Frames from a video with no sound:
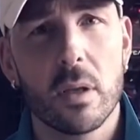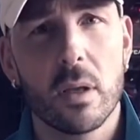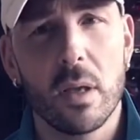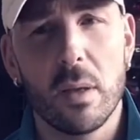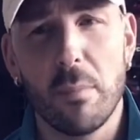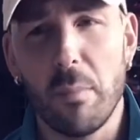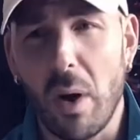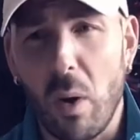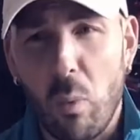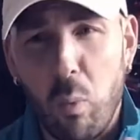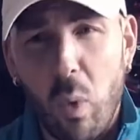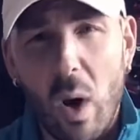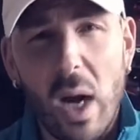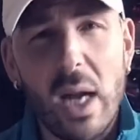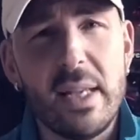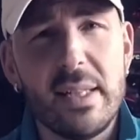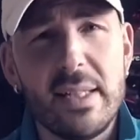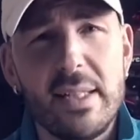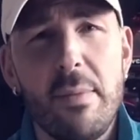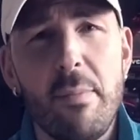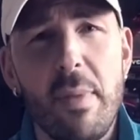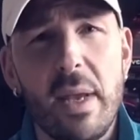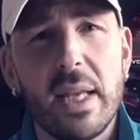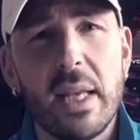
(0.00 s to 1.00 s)
Why is he
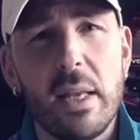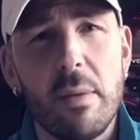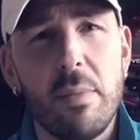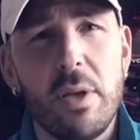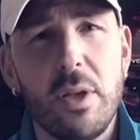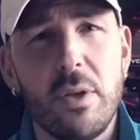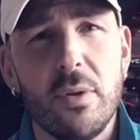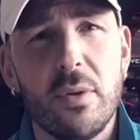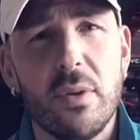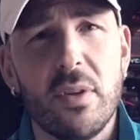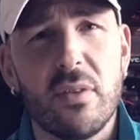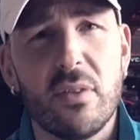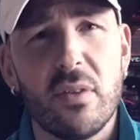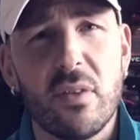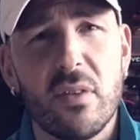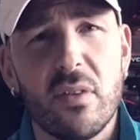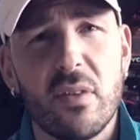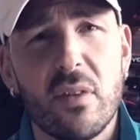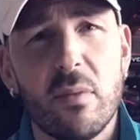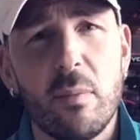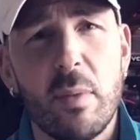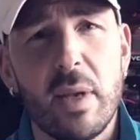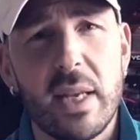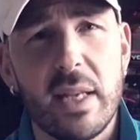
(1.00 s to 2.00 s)
making me do this? This
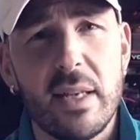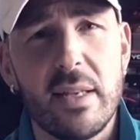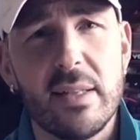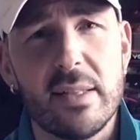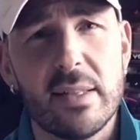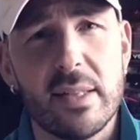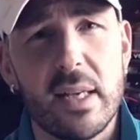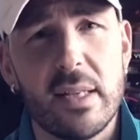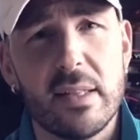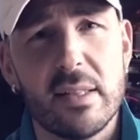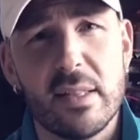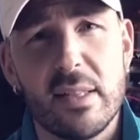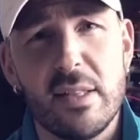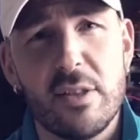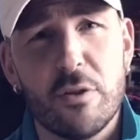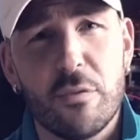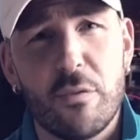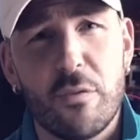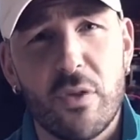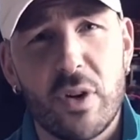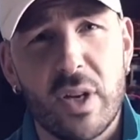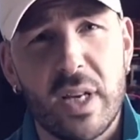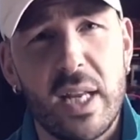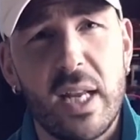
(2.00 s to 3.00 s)
doesn't make any sense. These are
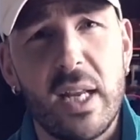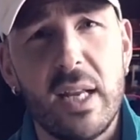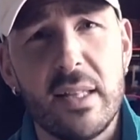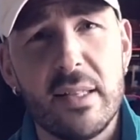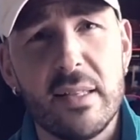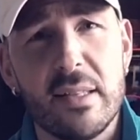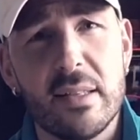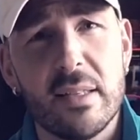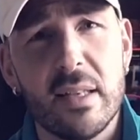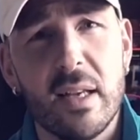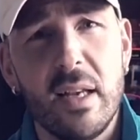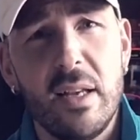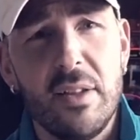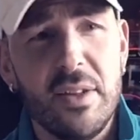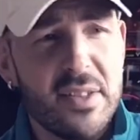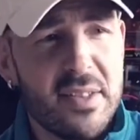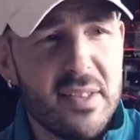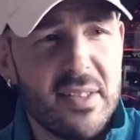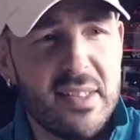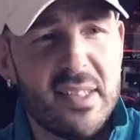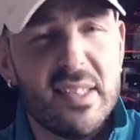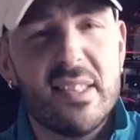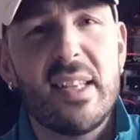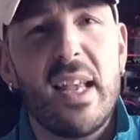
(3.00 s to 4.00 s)
for kids. This is
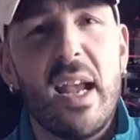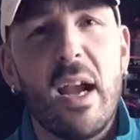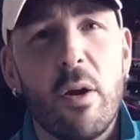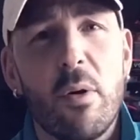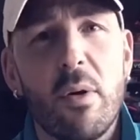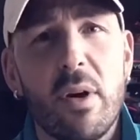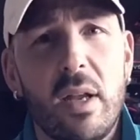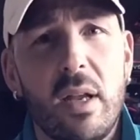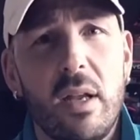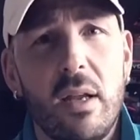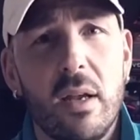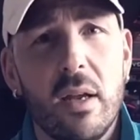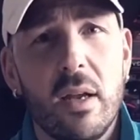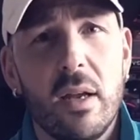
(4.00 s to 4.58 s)
scary.